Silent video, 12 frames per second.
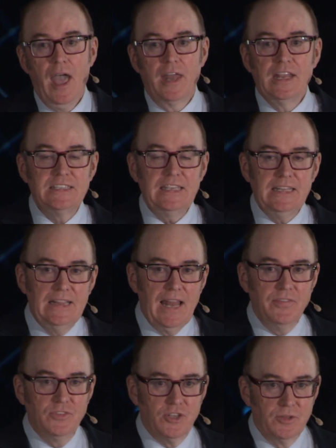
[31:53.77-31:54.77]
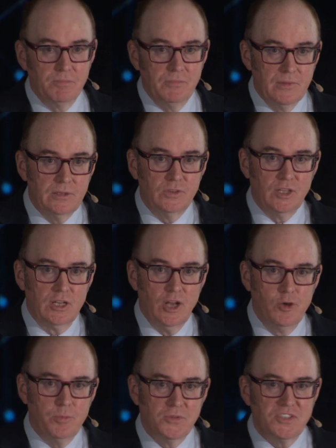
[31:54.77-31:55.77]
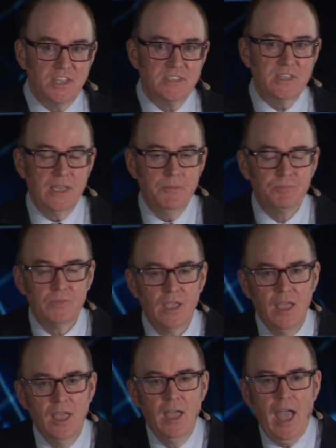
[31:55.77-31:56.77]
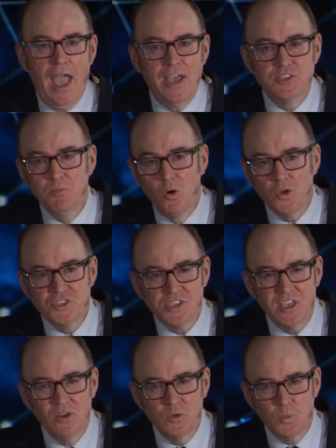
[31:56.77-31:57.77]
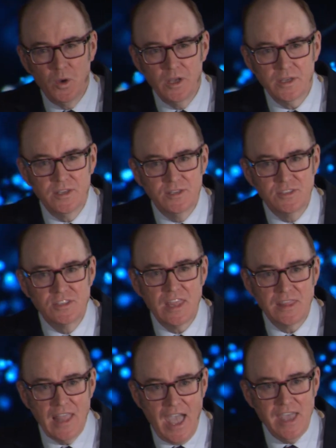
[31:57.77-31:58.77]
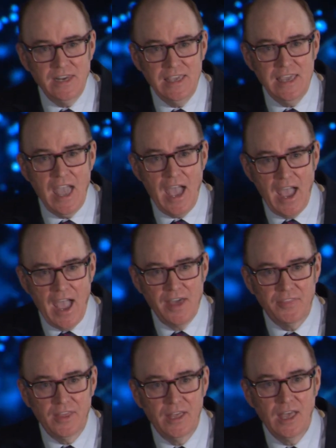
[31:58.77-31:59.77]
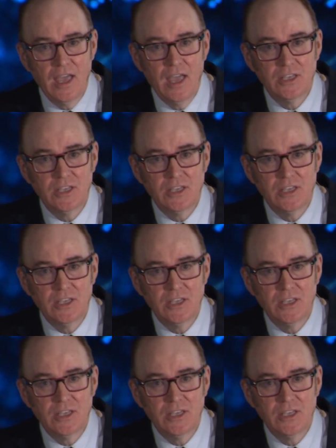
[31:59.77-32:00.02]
And indeed, London, the global city, has more skilled workers than any other